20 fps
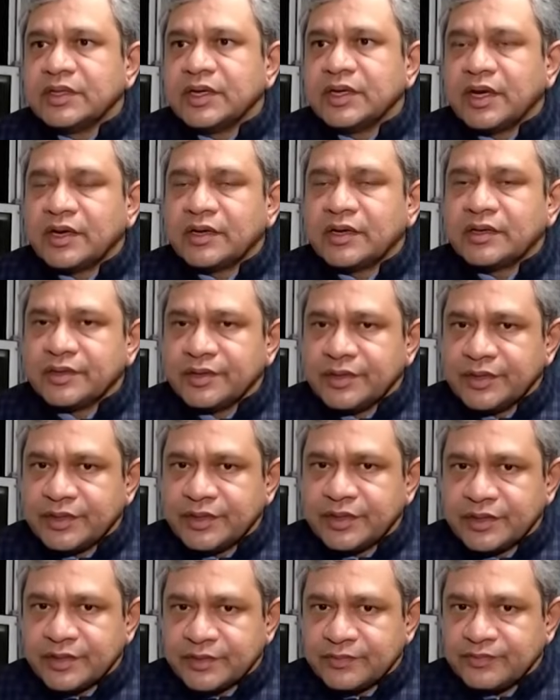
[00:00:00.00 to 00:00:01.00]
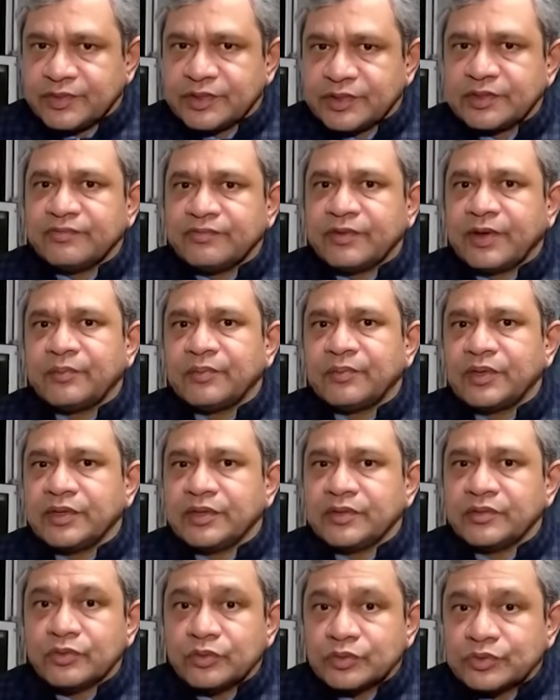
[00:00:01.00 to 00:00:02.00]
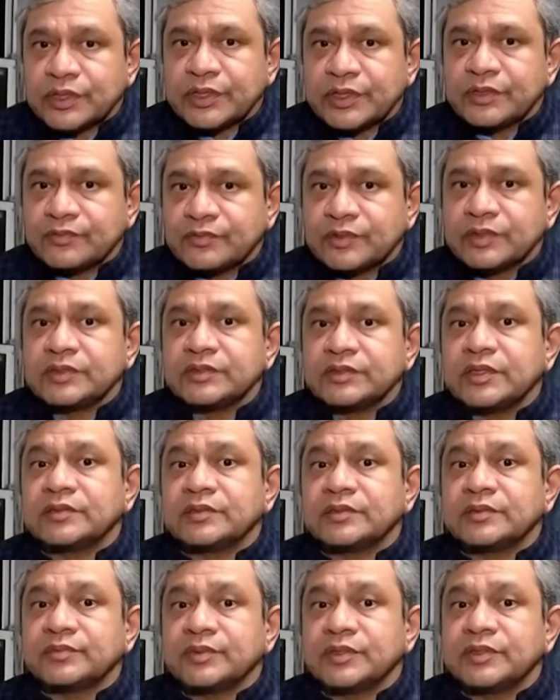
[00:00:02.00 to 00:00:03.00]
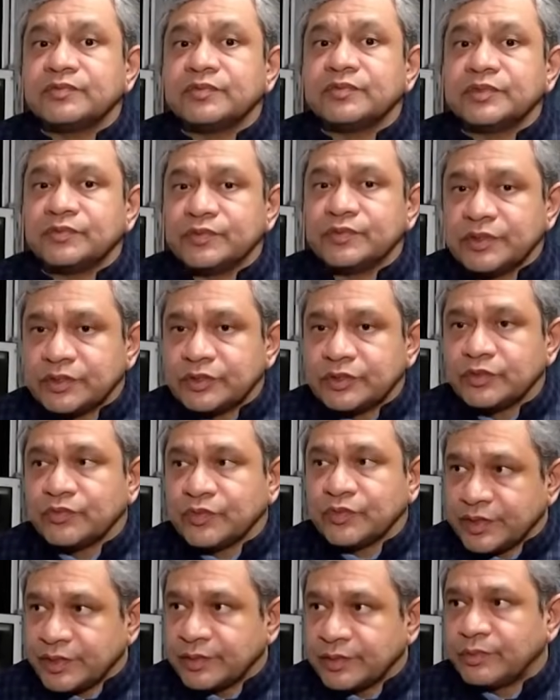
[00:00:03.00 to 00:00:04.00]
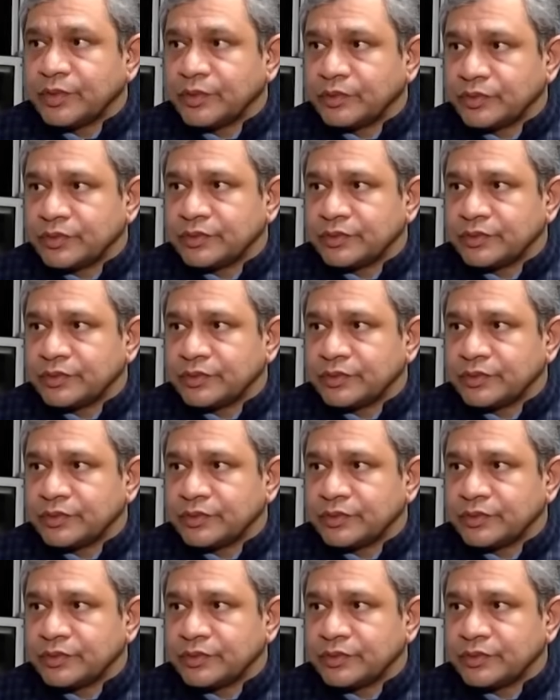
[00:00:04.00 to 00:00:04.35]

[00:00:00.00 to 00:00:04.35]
and creating rift in the family, those kind of things are something which we need to worry about.